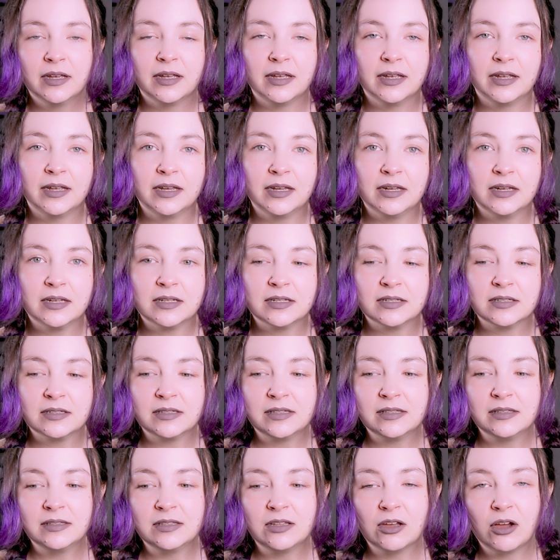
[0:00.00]
And
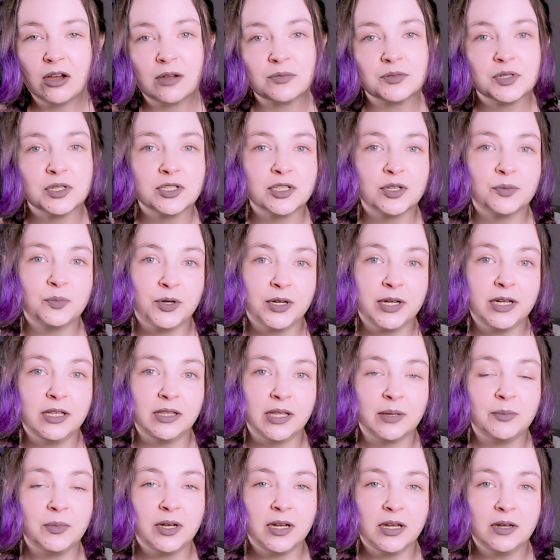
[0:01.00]
the options are pretty
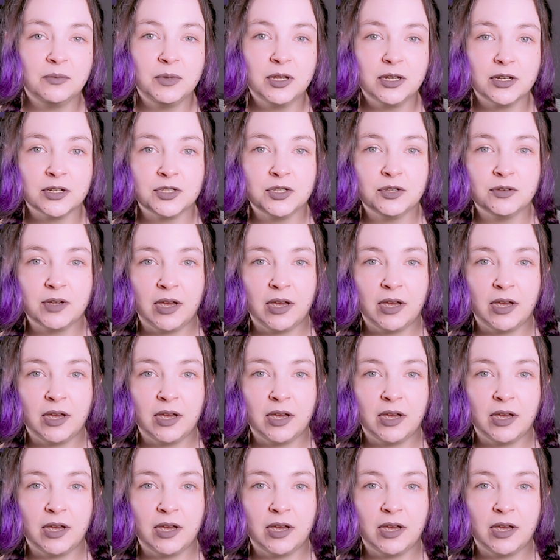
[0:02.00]
limited because